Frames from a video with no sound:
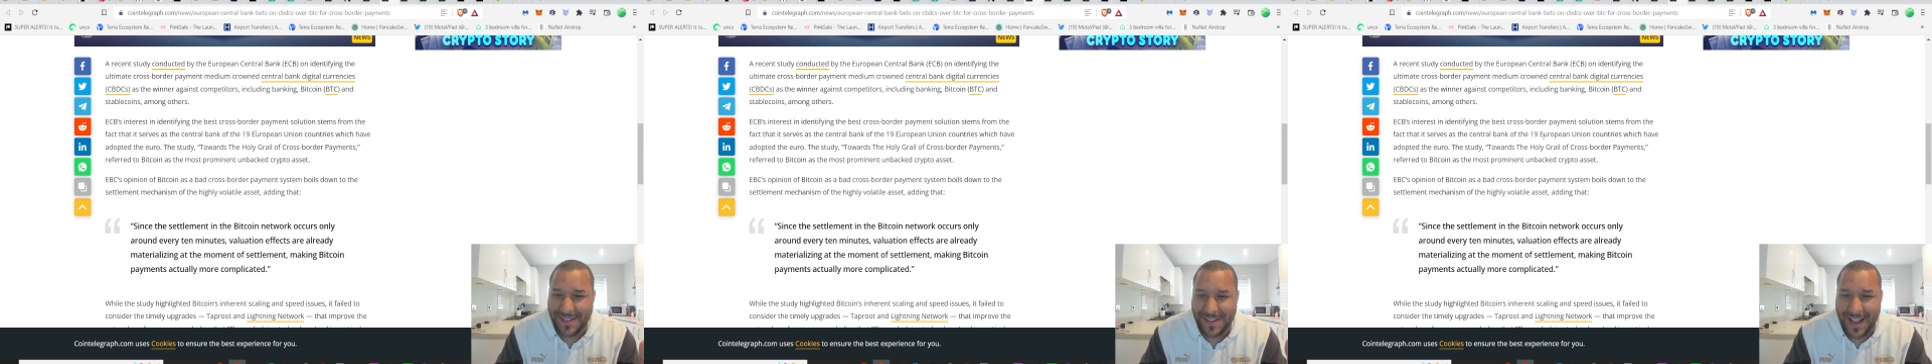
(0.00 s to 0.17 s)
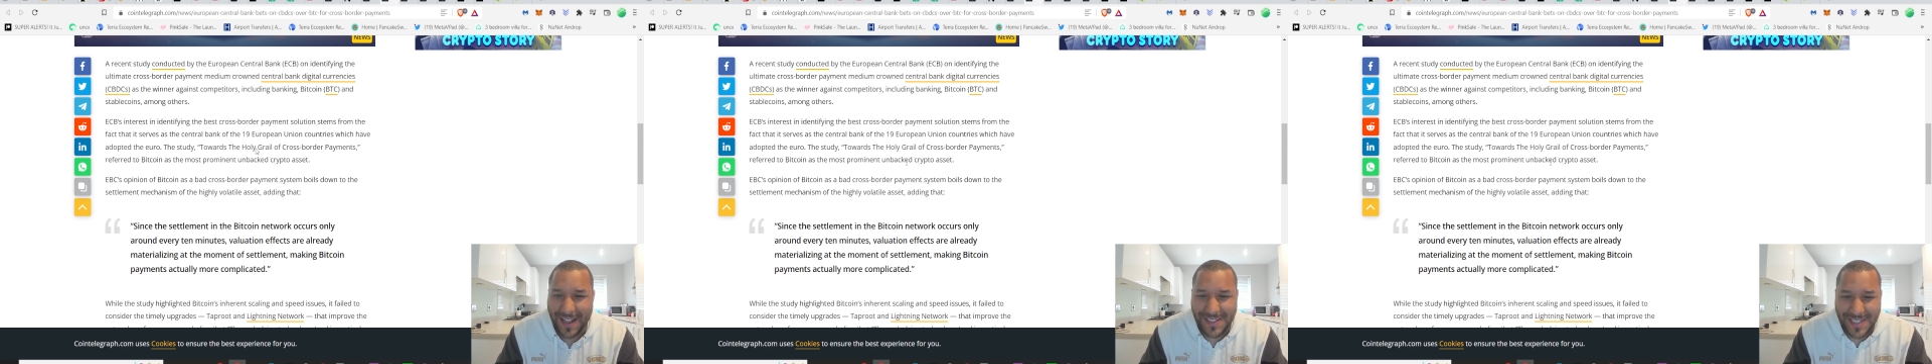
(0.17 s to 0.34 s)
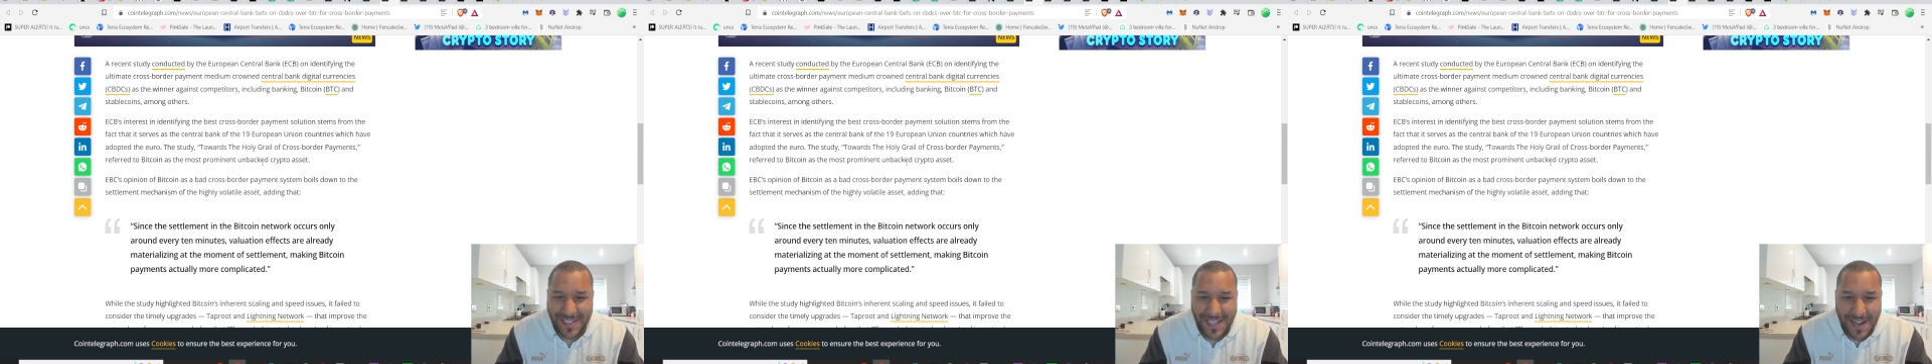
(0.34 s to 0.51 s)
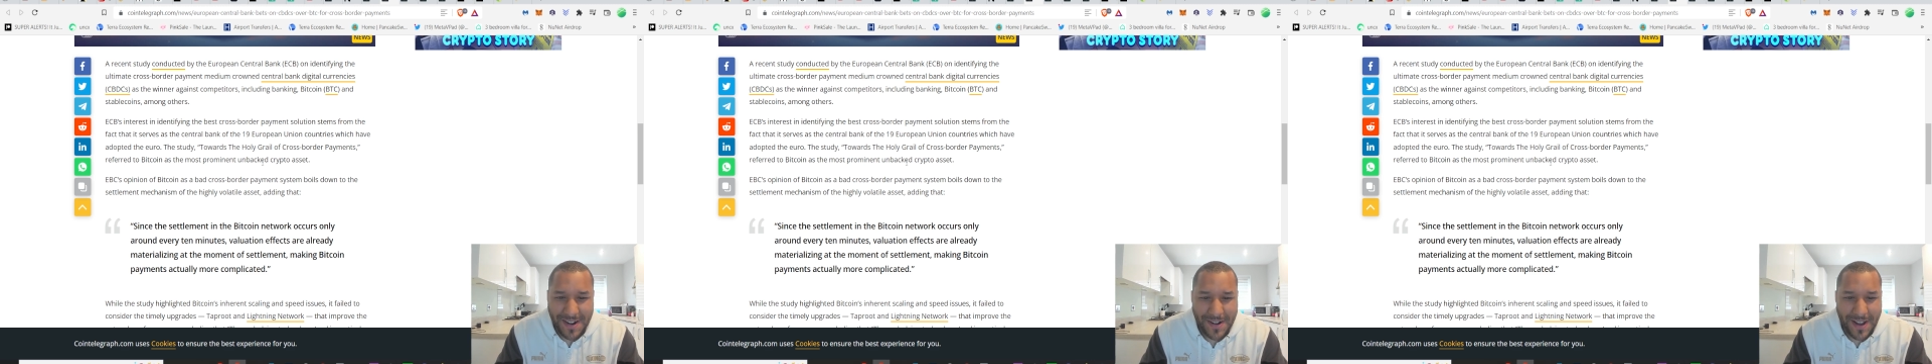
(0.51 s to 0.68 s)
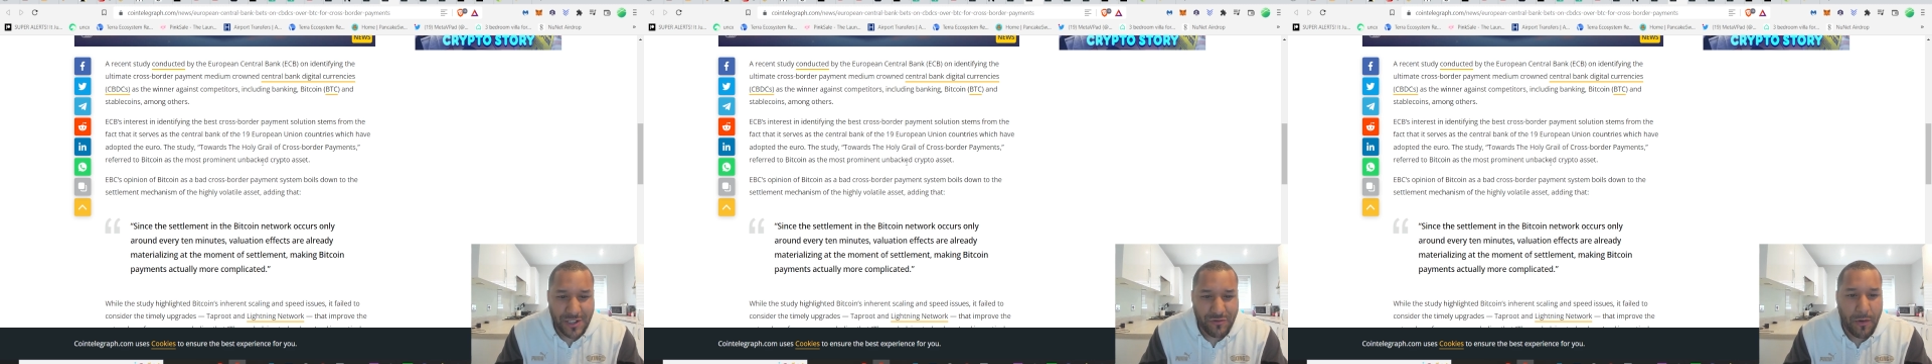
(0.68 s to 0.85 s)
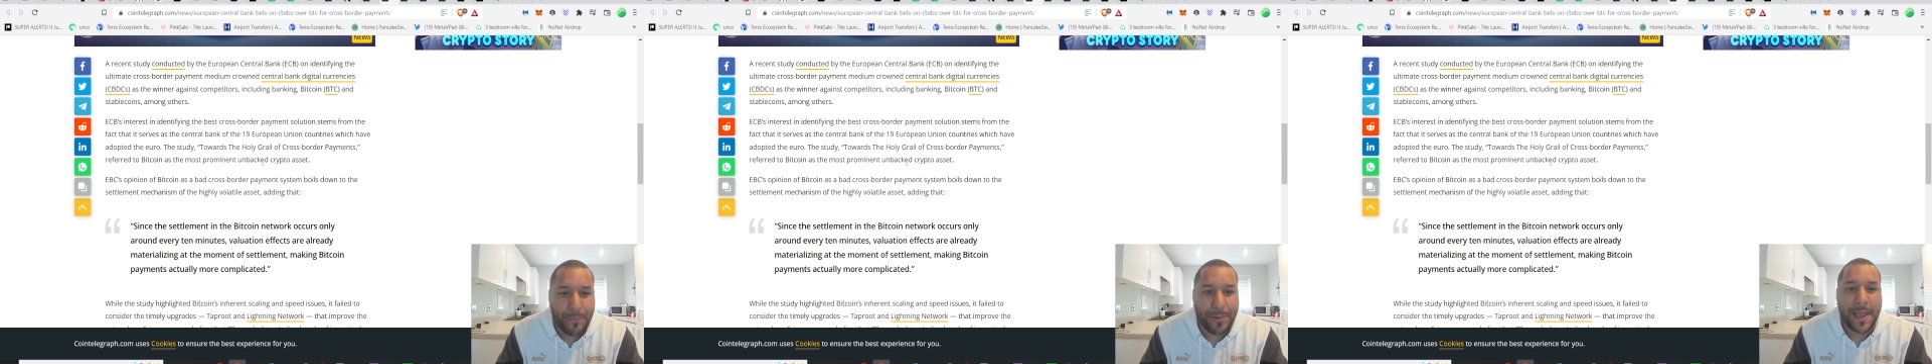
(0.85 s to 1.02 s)
I just said it.
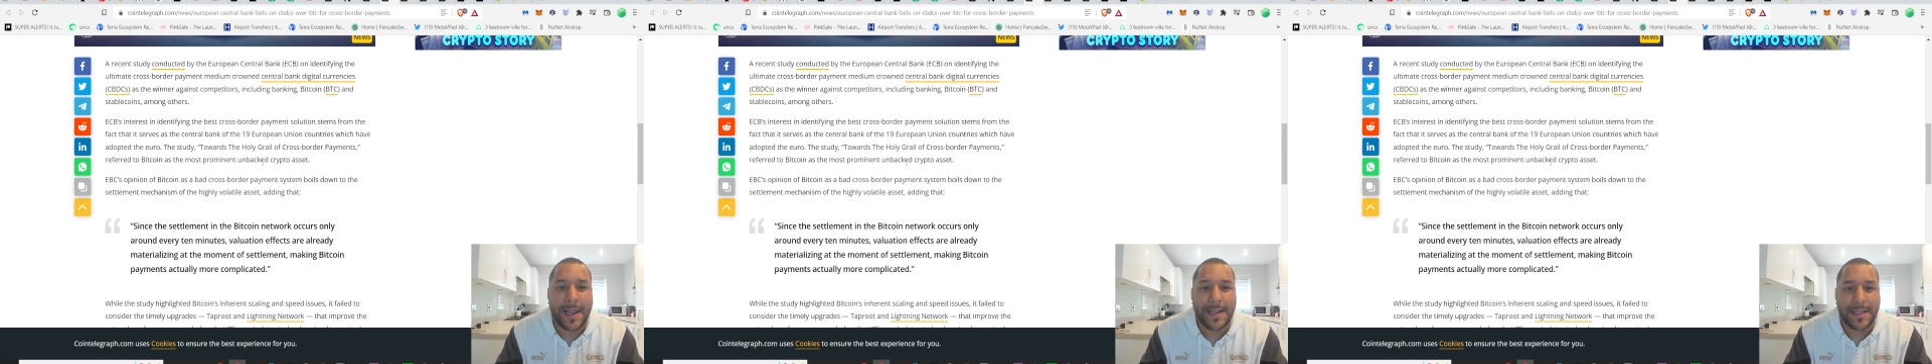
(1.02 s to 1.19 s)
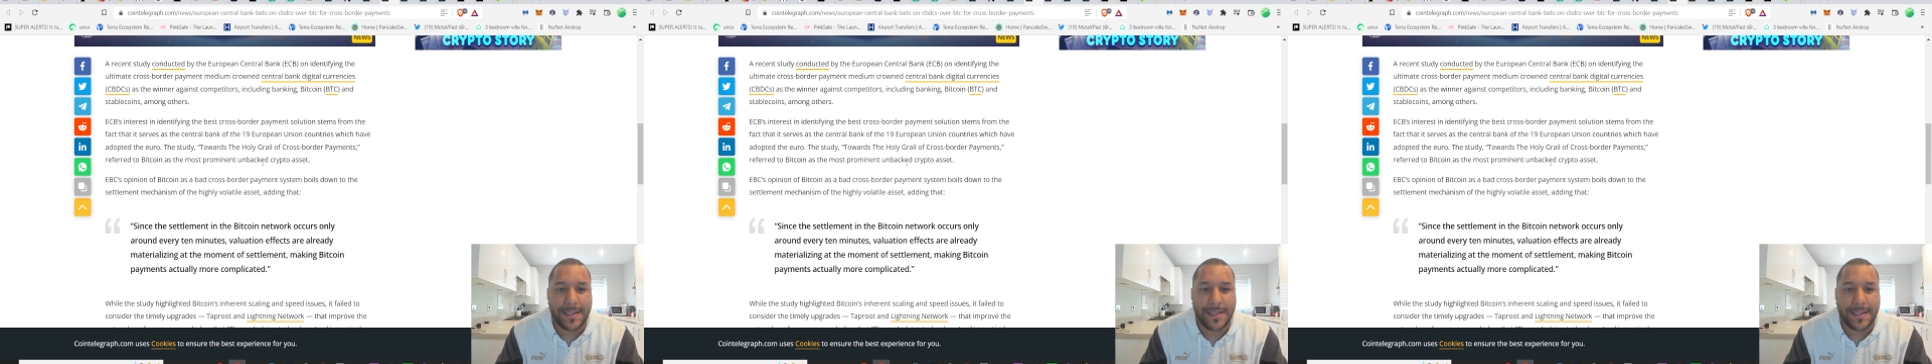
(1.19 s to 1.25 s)
It's repeating